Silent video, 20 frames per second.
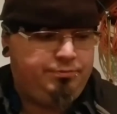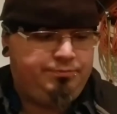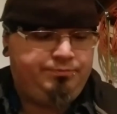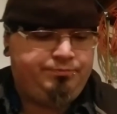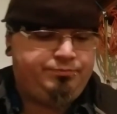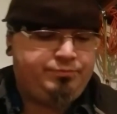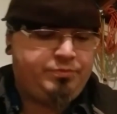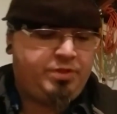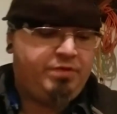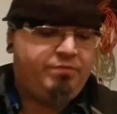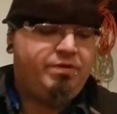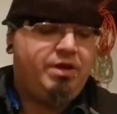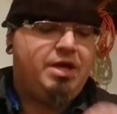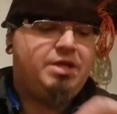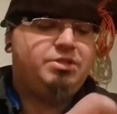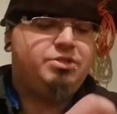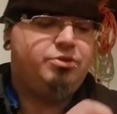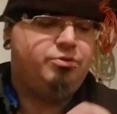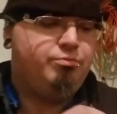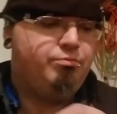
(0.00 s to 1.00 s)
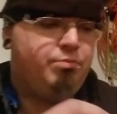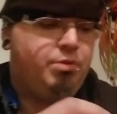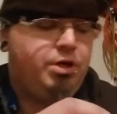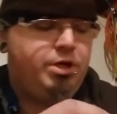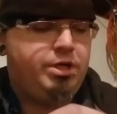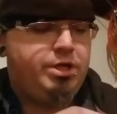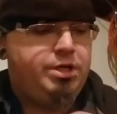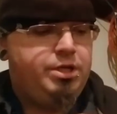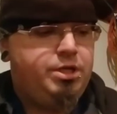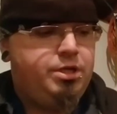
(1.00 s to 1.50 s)
I've got to
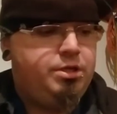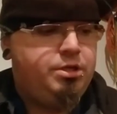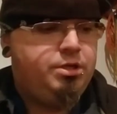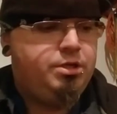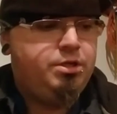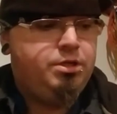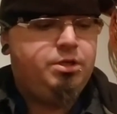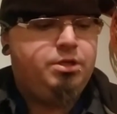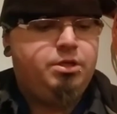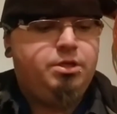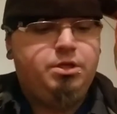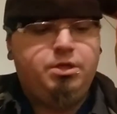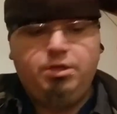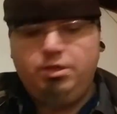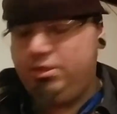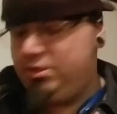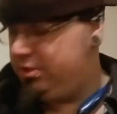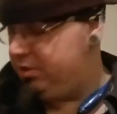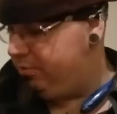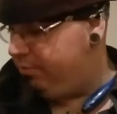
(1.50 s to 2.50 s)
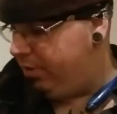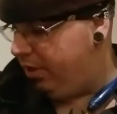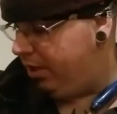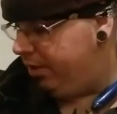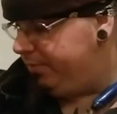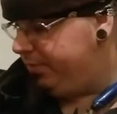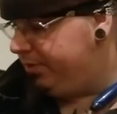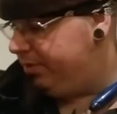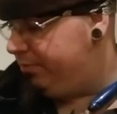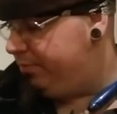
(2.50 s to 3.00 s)
mud the
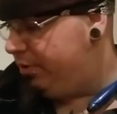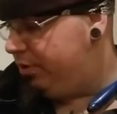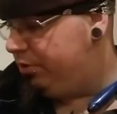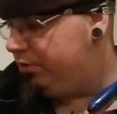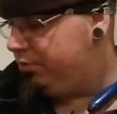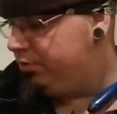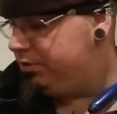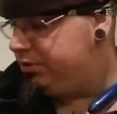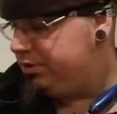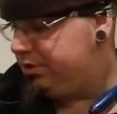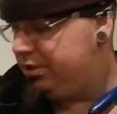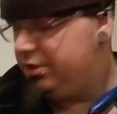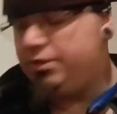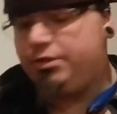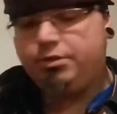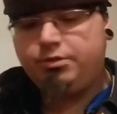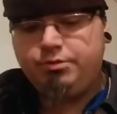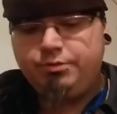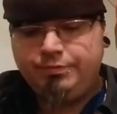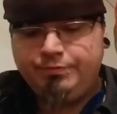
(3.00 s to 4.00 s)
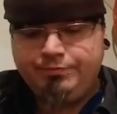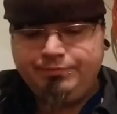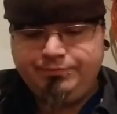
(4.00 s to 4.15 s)
bottom of the bowl still.